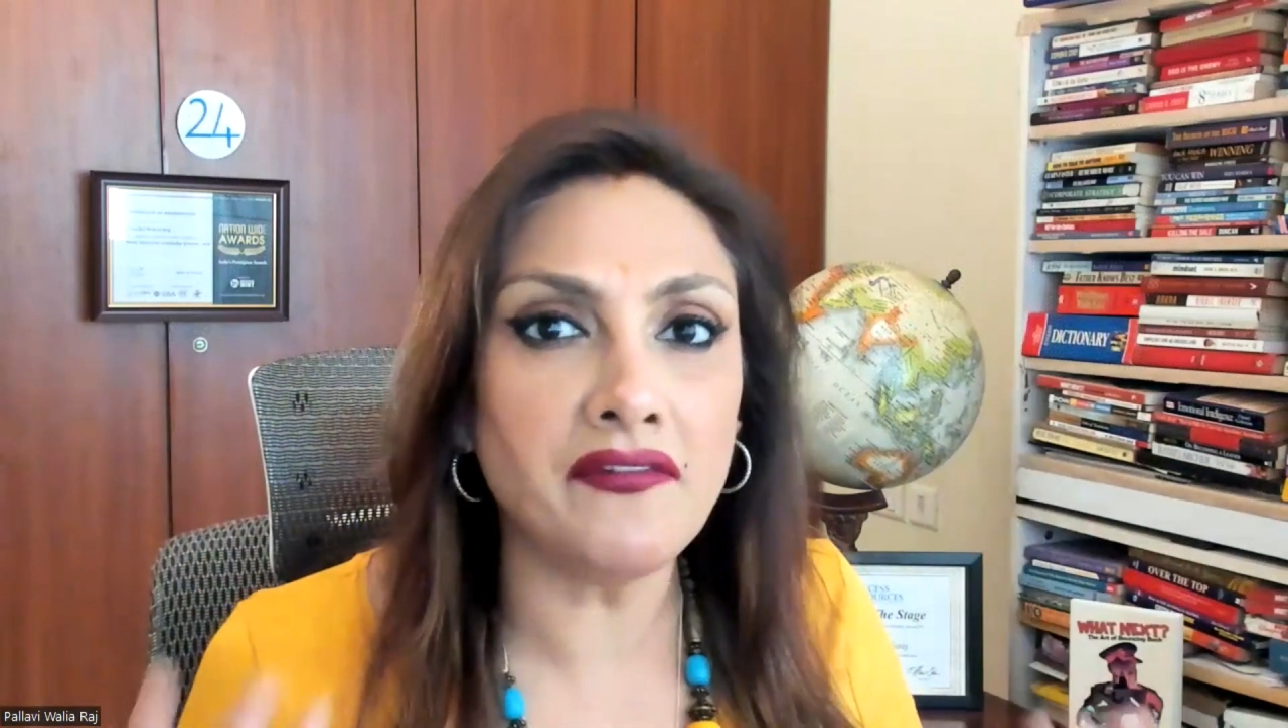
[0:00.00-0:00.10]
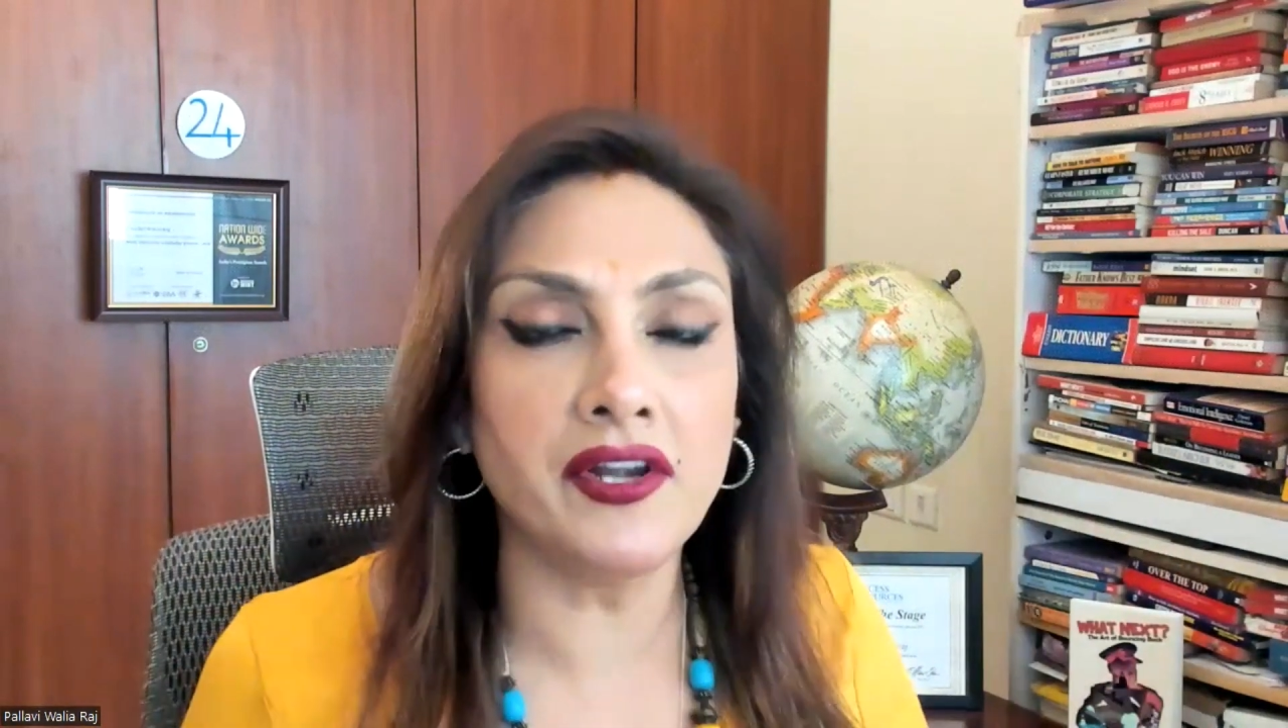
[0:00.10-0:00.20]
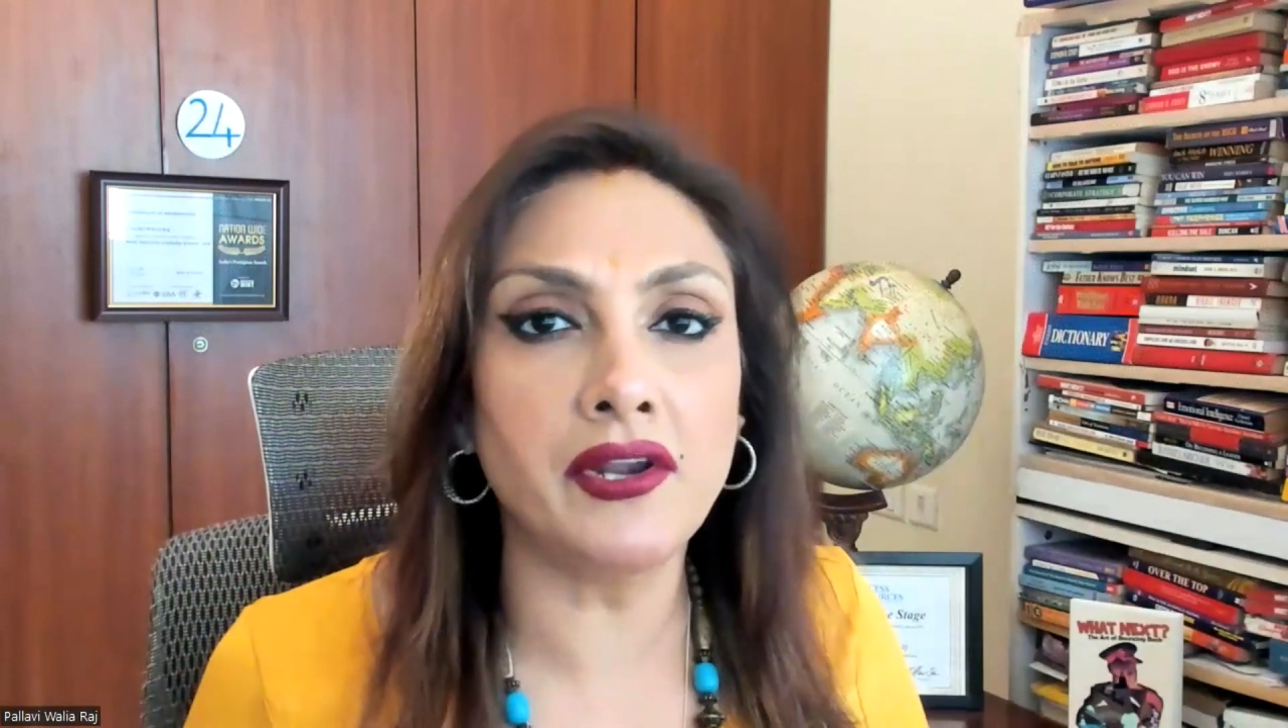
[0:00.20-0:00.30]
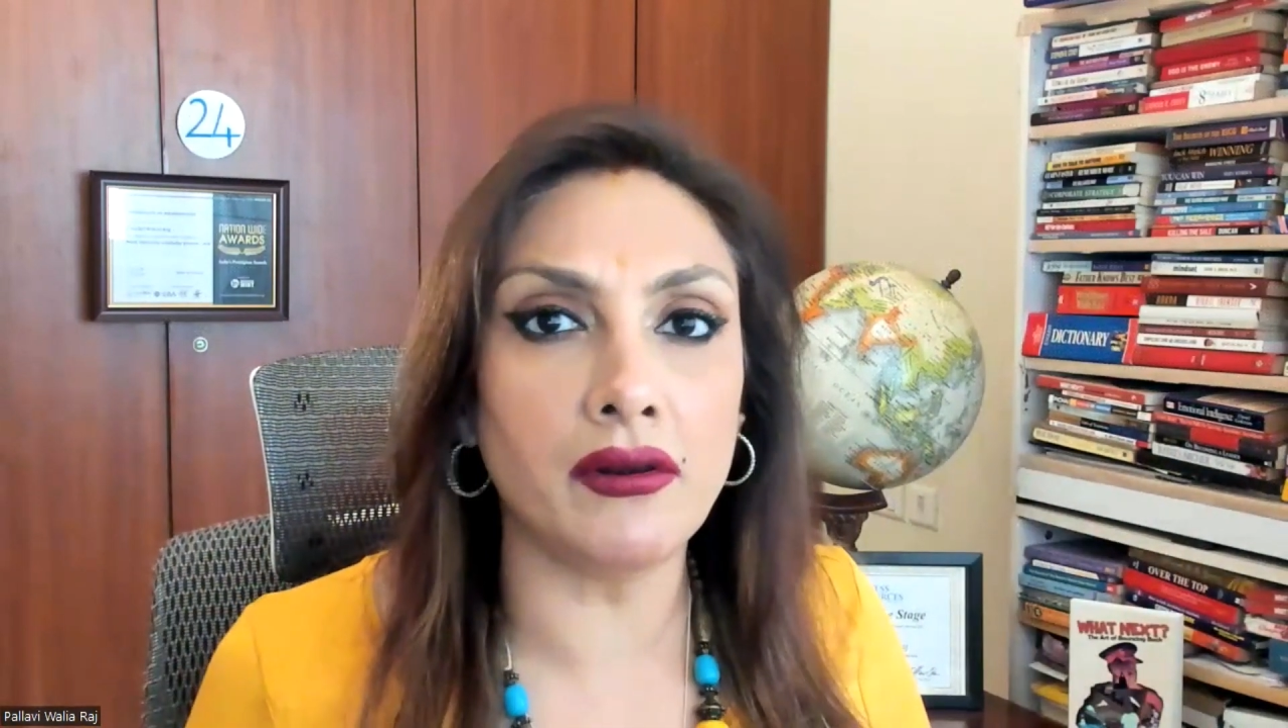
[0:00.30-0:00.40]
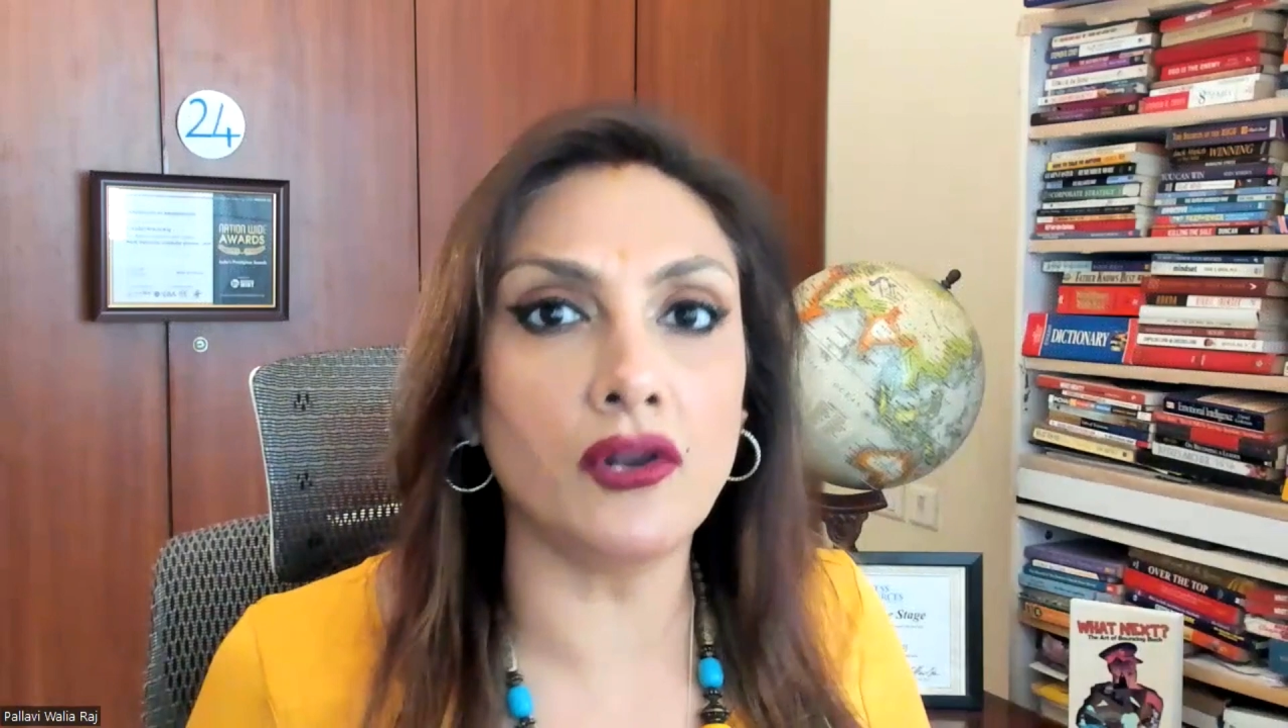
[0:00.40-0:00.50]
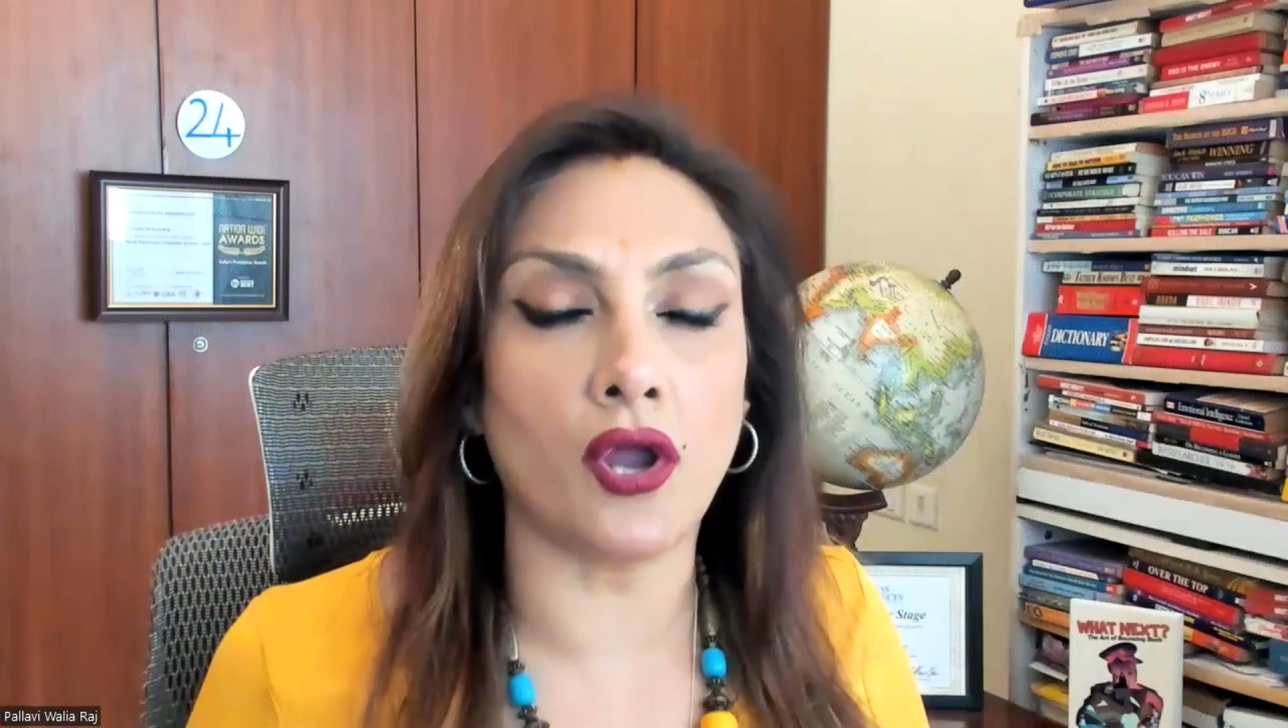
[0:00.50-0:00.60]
of internal